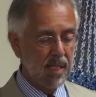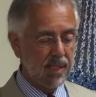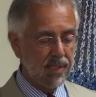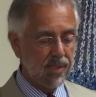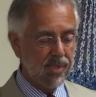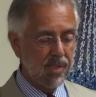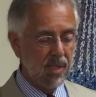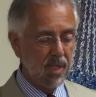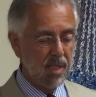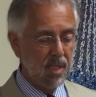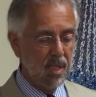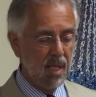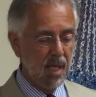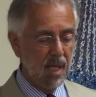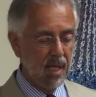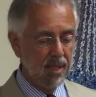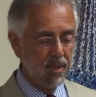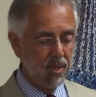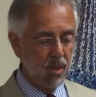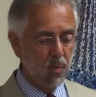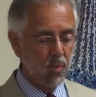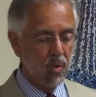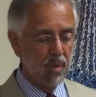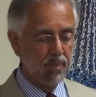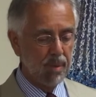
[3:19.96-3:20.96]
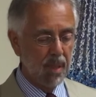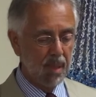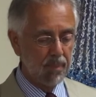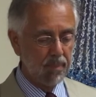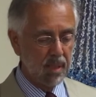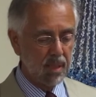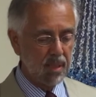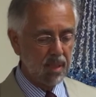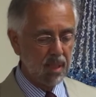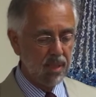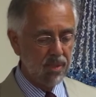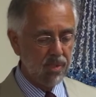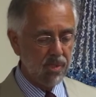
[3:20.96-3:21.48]
Nixon and the
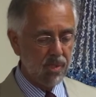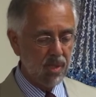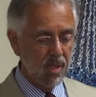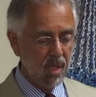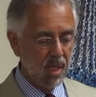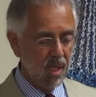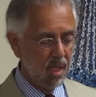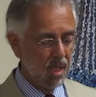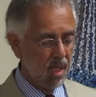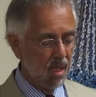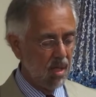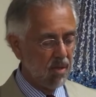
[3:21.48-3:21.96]
Republicans